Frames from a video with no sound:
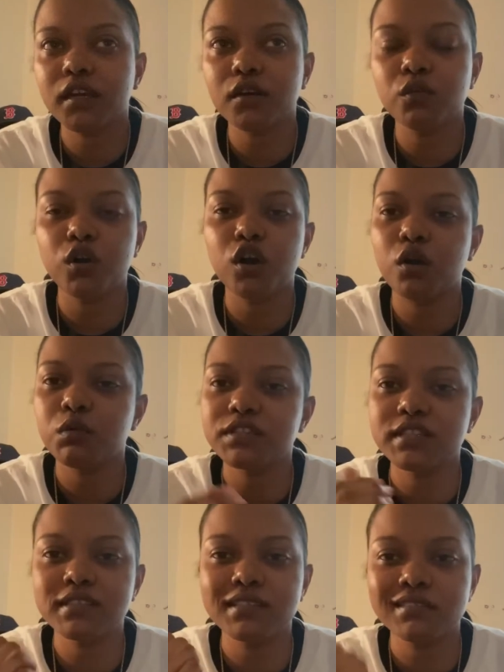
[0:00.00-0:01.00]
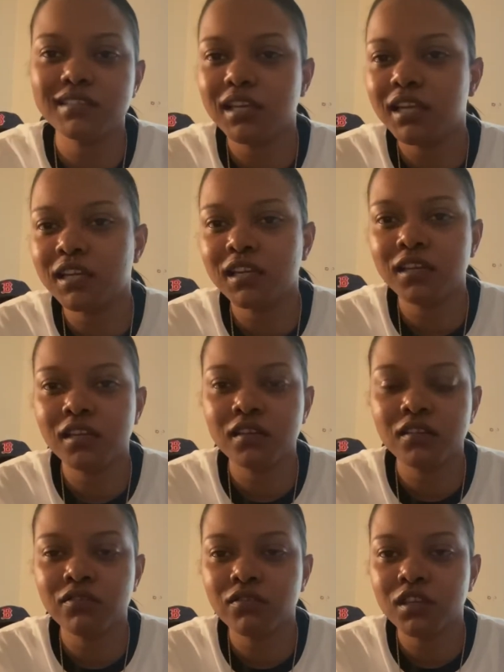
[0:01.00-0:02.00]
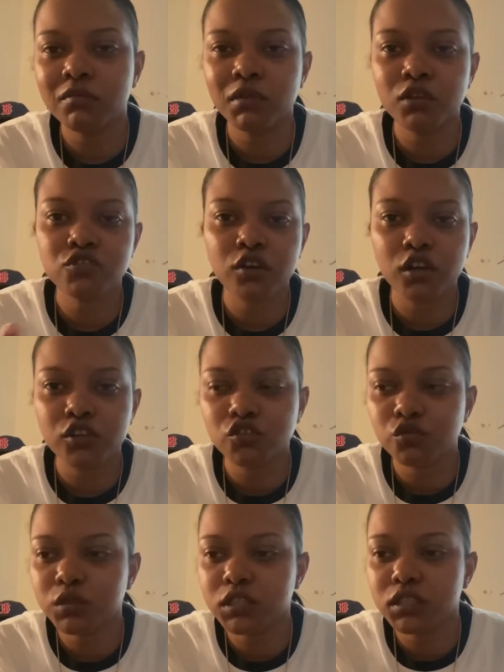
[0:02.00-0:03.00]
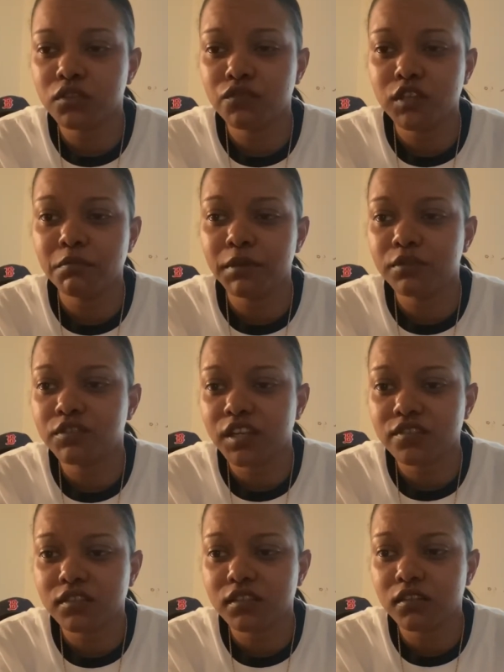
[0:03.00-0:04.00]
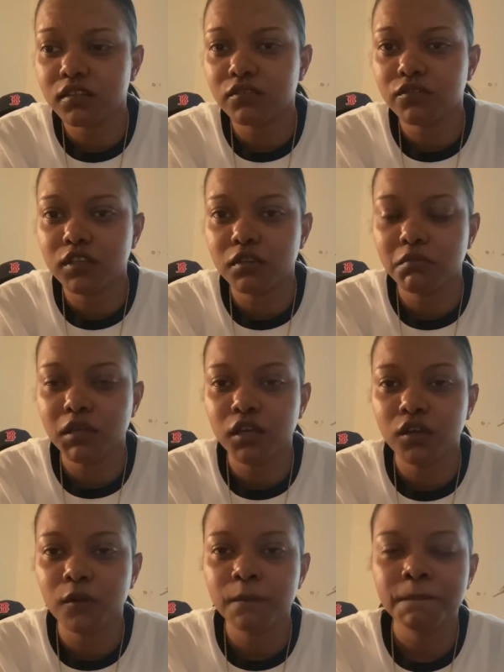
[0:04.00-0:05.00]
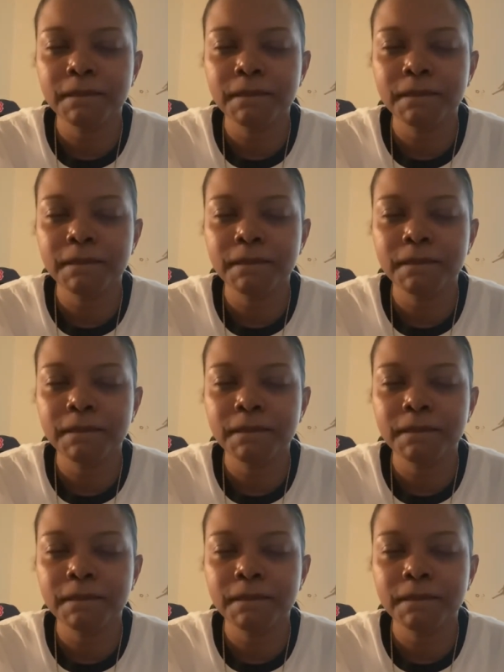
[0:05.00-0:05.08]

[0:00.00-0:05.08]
we're always entertaining another female, talking to another female, texting another female.